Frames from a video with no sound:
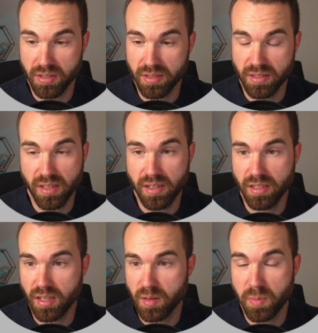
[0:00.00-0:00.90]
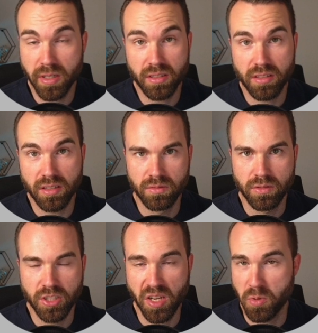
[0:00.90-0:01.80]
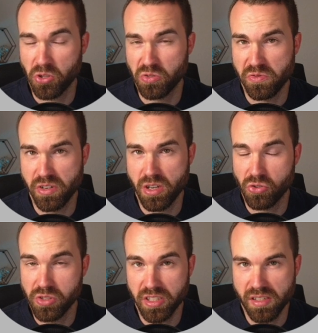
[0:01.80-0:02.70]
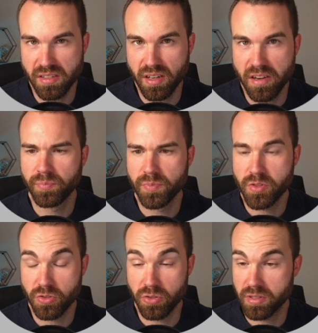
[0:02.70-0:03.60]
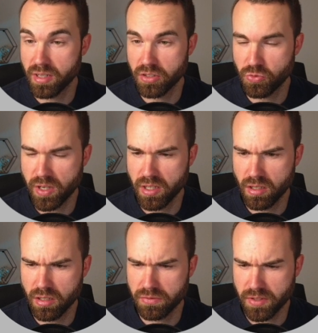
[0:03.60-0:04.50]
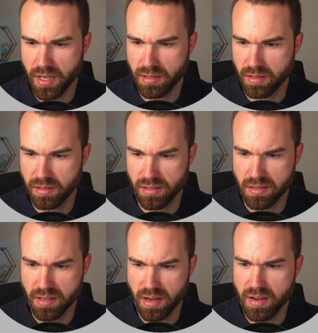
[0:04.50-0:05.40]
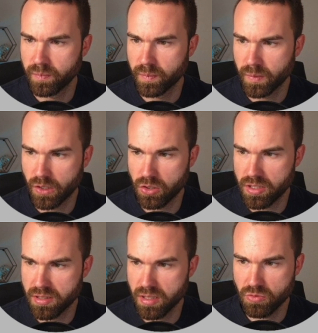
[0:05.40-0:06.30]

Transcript: design, I picked a typography only design. So it's got quite a lot of text on the design. Now let's see the